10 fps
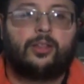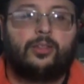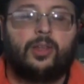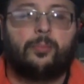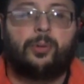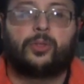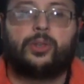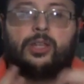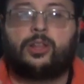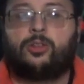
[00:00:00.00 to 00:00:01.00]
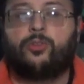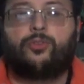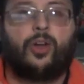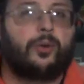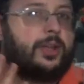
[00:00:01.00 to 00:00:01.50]
the ability to do
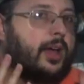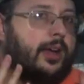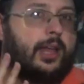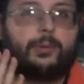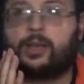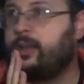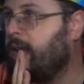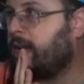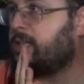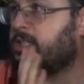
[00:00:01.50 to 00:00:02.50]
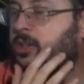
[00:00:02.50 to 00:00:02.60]
very dynamic neck